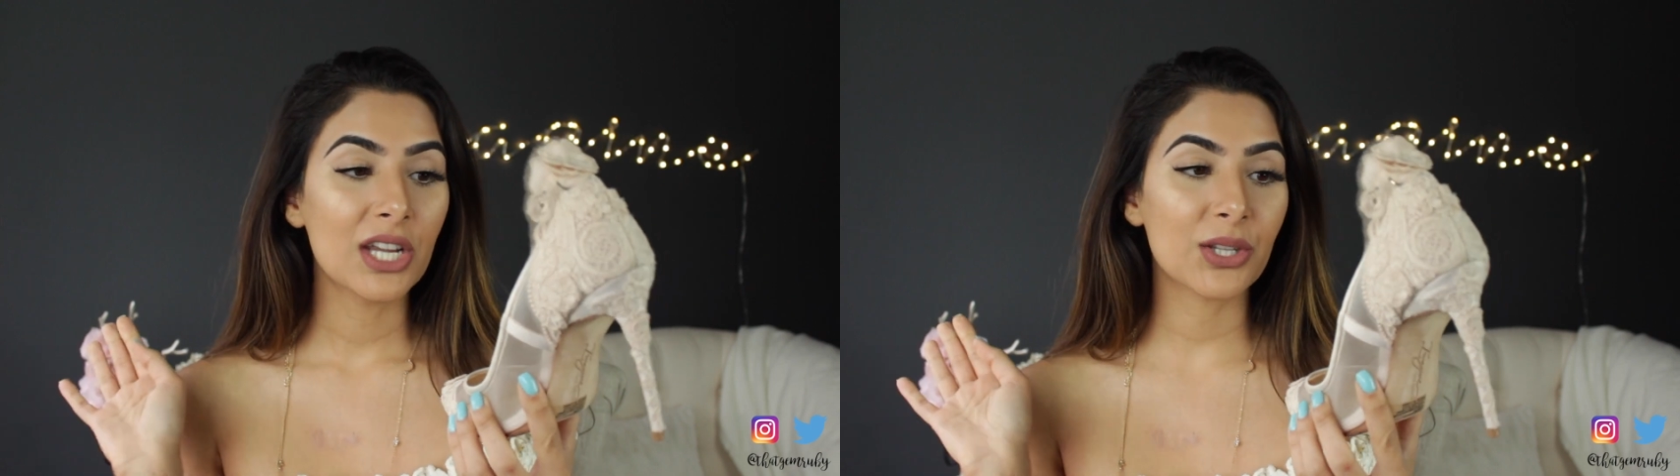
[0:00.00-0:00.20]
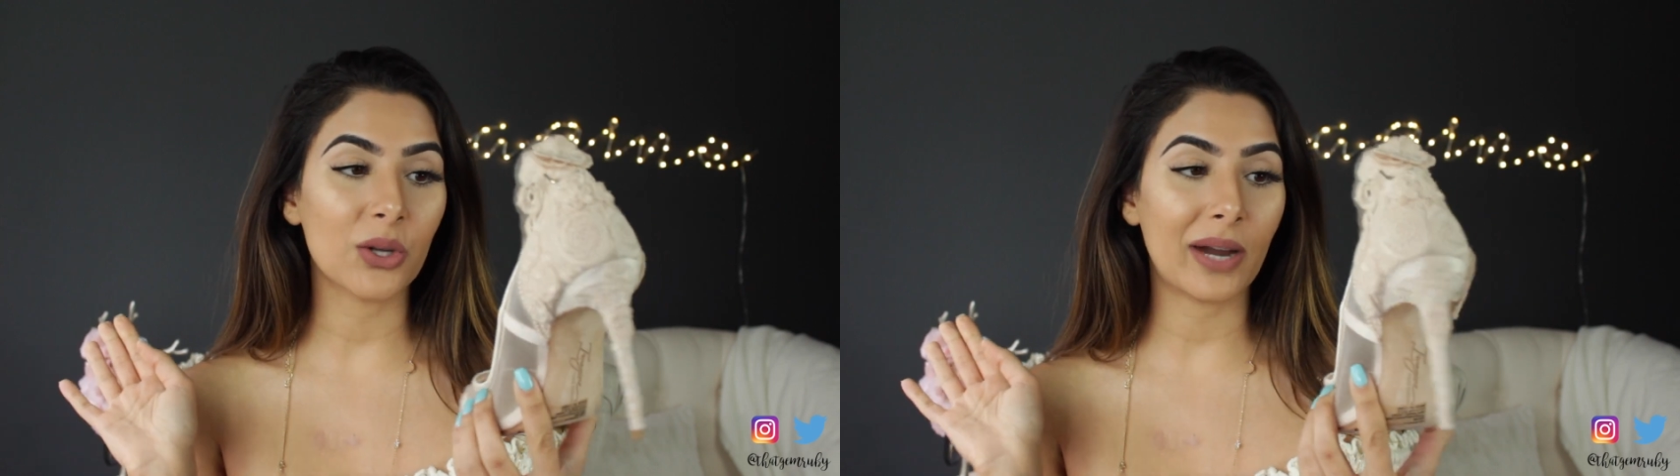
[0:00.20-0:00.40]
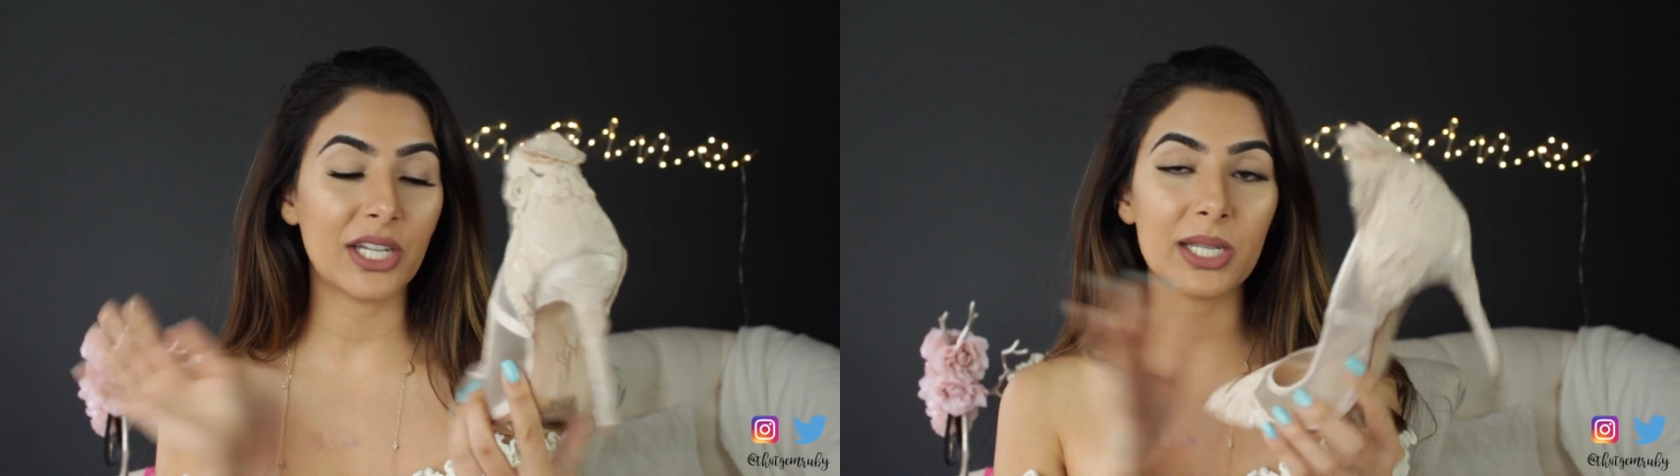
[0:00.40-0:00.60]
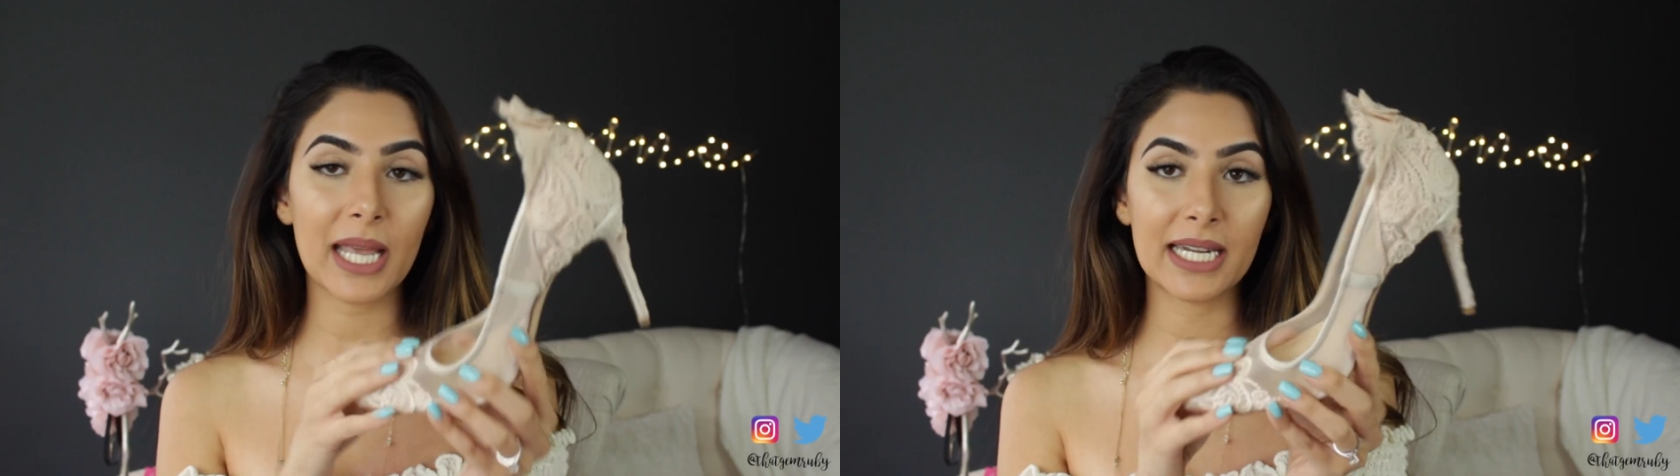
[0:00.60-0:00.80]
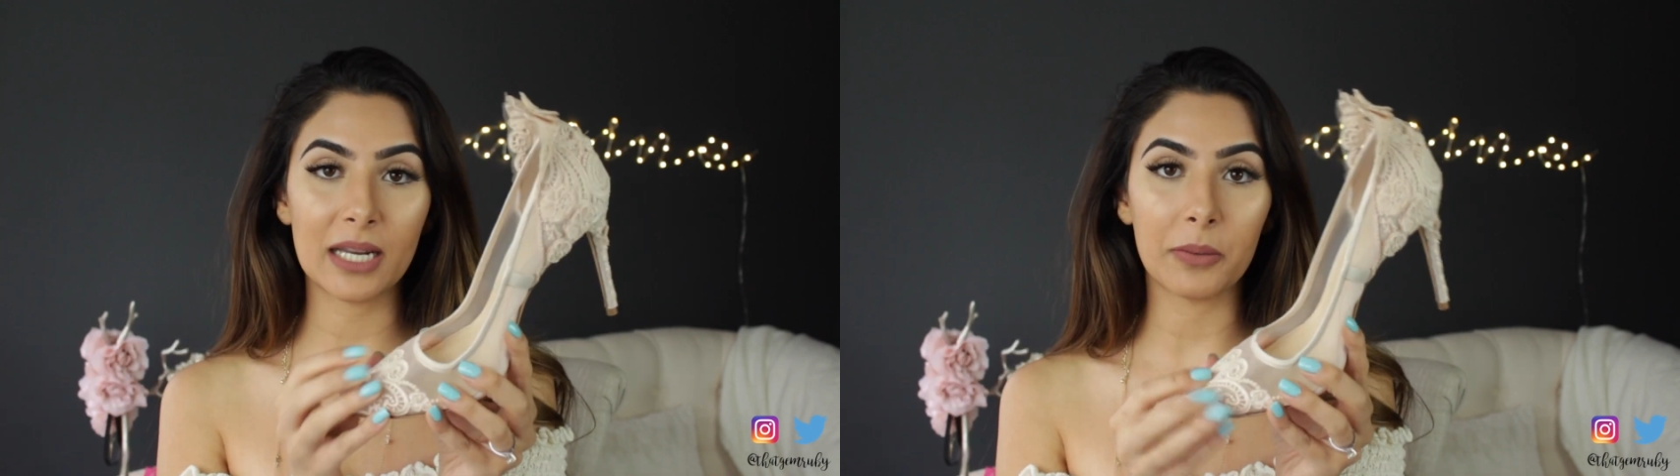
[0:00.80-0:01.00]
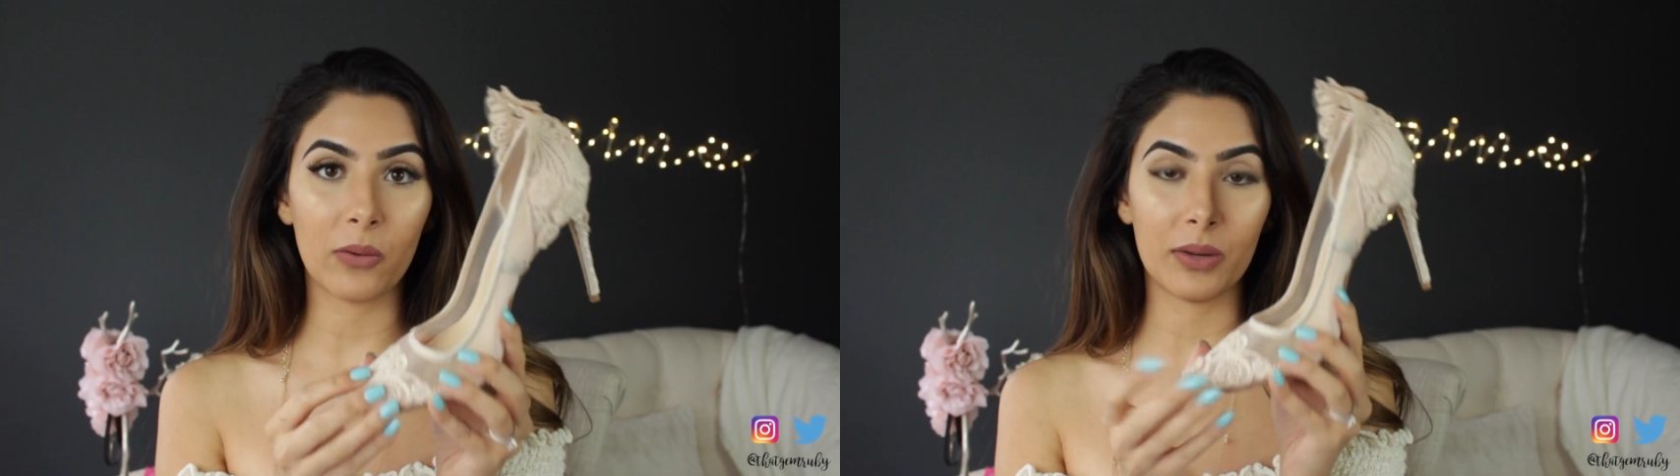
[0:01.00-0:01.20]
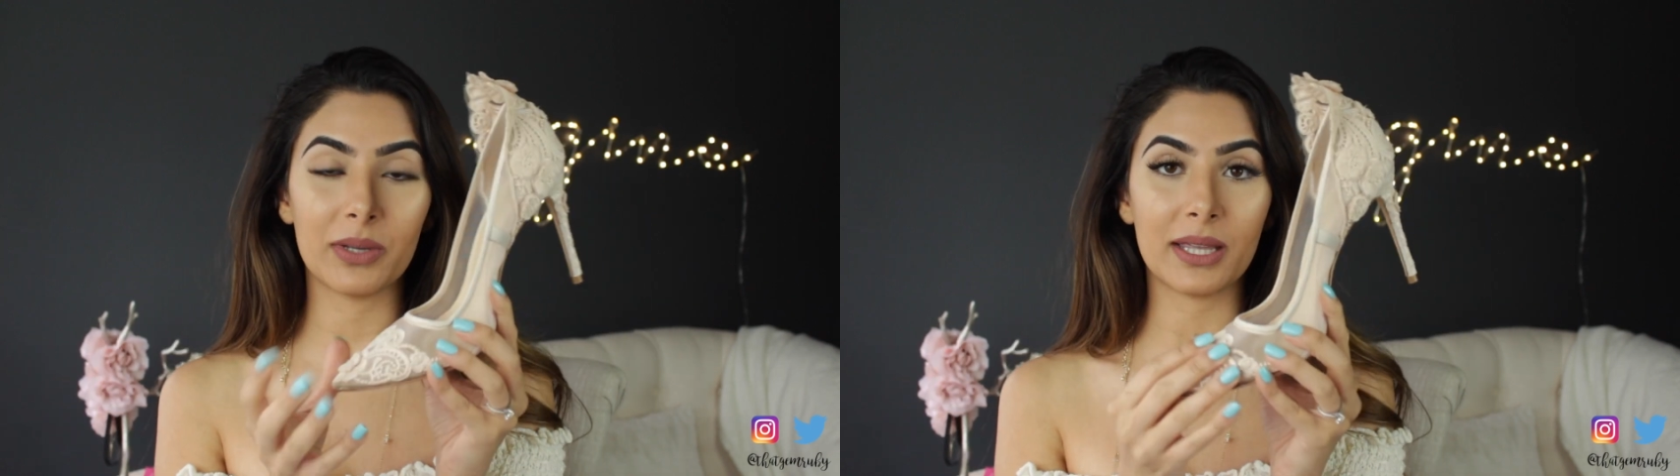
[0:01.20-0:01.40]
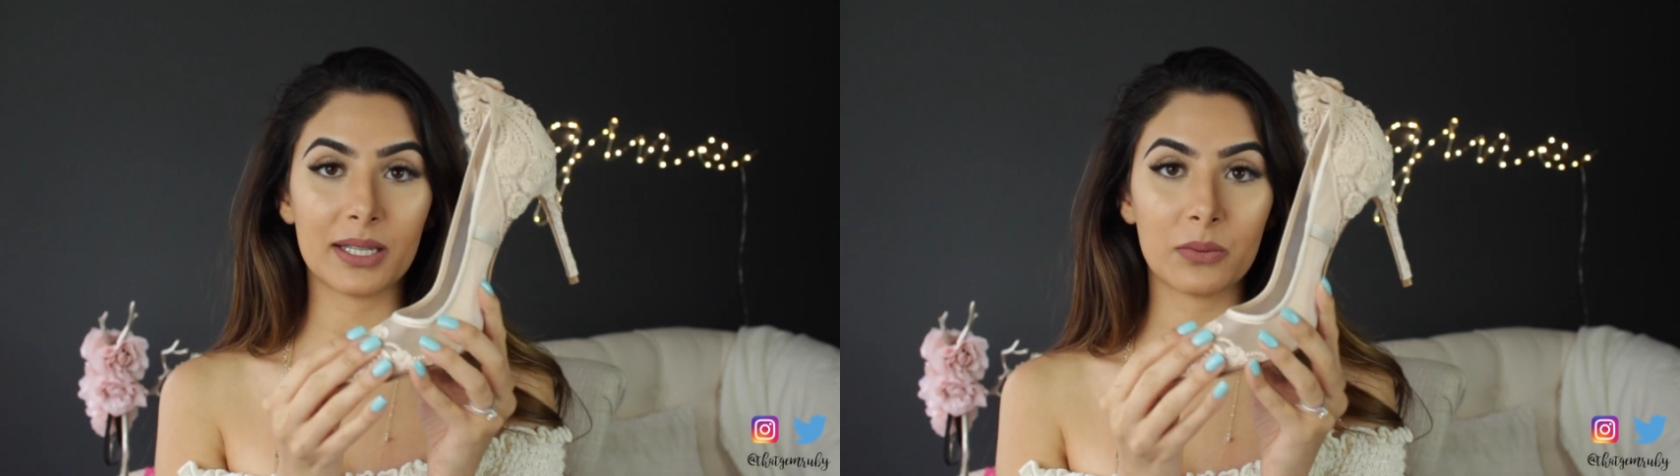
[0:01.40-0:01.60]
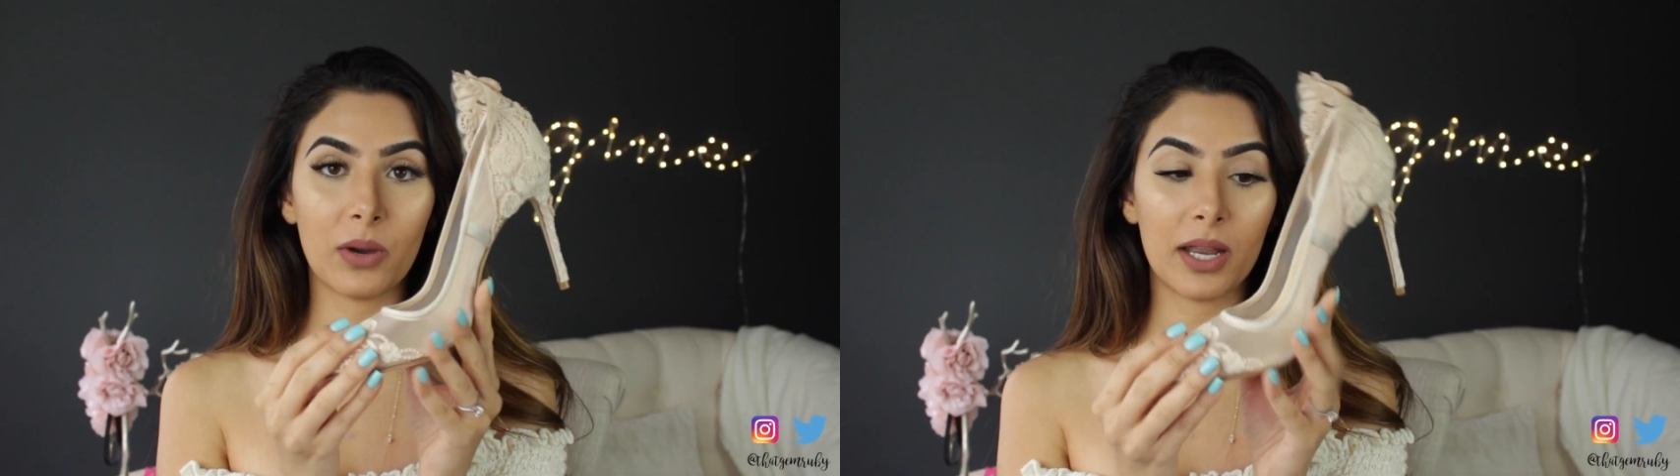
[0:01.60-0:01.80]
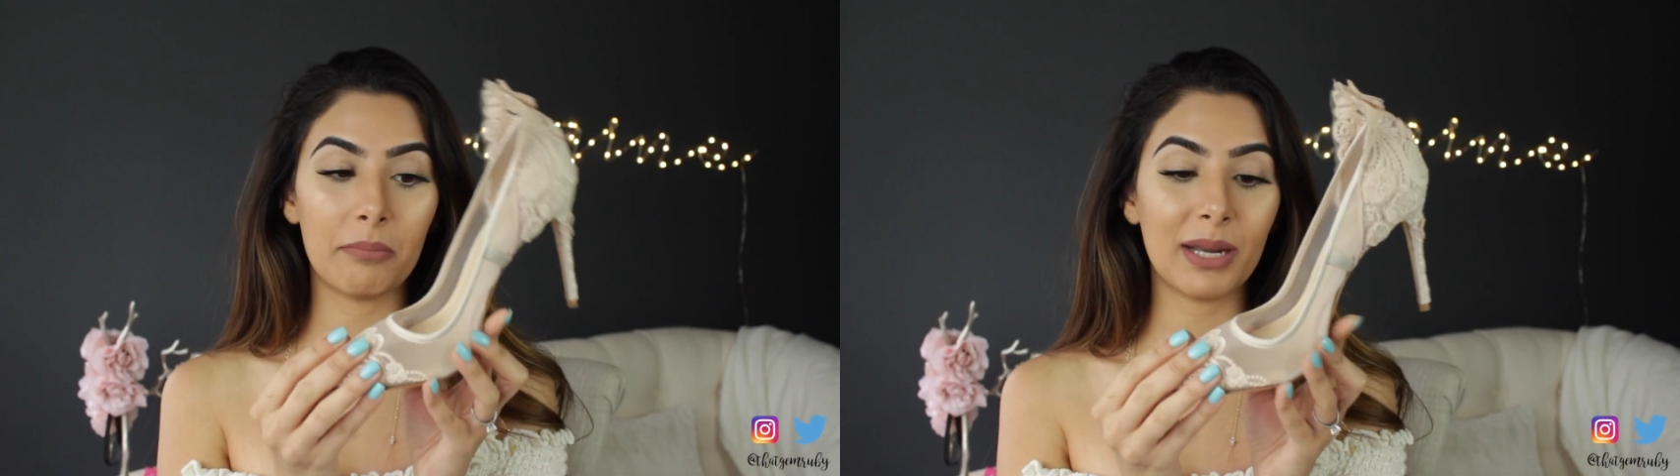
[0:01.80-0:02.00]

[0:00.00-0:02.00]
So I just ended up going with this one,